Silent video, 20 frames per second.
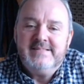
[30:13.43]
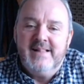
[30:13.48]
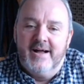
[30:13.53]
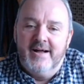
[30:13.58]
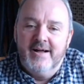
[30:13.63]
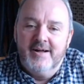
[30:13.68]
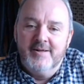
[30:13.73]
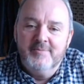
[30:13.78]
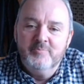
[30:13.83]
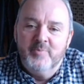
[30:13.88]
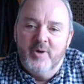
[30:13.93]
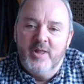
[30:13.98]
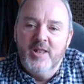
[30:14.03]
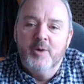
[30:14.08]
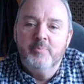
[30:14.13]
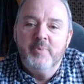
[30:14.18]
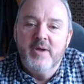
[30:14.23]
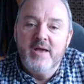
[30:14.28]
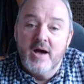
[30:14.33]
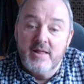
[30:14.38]
But
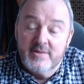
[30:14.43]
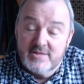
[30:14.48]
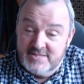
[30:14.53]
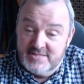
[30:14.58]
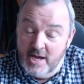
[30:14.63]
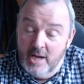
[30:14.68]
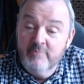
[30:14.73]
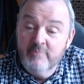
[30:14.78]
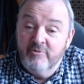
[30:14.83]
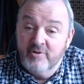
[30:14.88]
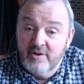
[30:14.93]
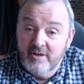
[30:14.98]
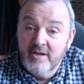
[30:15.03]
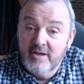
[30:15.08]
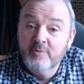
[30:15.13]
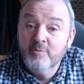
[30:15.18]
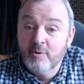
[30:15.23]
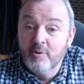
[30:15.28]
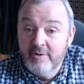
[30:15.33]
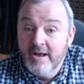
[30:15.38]
there'll be others, hopefully,
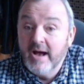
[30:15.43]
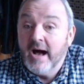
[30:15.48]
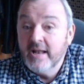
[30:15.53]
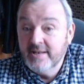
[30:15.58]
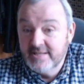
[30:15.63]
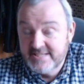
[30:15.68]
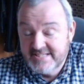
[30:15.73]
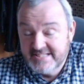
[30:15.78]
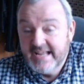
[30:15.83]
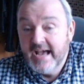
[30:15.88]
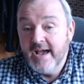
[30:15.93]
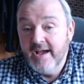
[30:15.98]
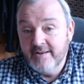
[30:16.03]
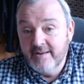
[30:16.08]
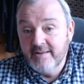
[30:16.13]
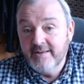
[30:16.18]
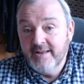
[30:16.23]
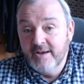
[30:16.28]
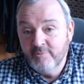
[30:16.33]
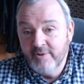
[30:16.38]
who will understand
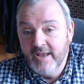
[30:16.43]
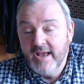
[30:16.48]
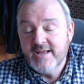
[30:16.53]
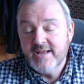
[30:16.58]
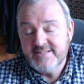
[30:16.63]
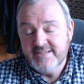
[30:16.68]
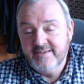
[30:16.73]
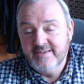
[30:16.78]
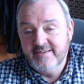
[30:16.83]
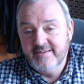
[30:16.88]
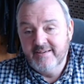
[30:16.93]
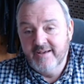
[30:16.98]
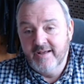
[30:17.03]
and they'll get it,